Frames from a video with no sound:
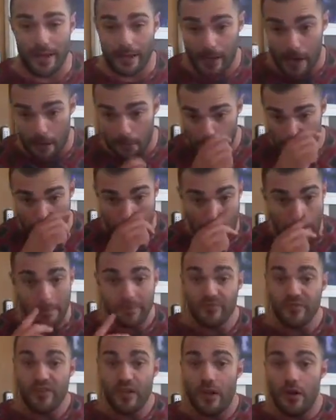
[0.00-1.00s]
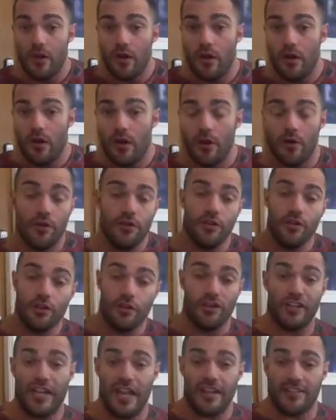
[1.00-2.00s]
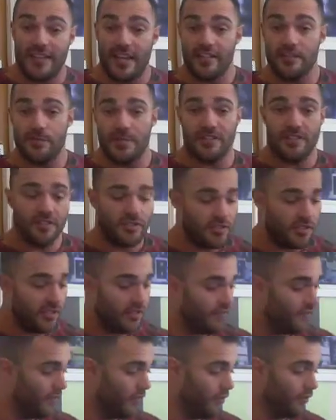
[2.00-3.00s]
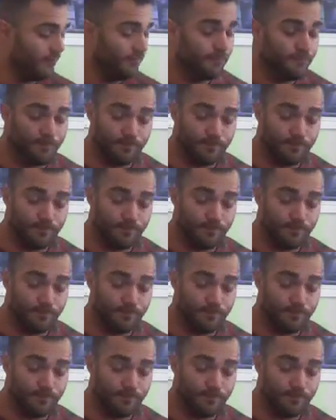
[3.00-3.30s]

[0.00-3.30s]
account, you're going to get a text message to your phone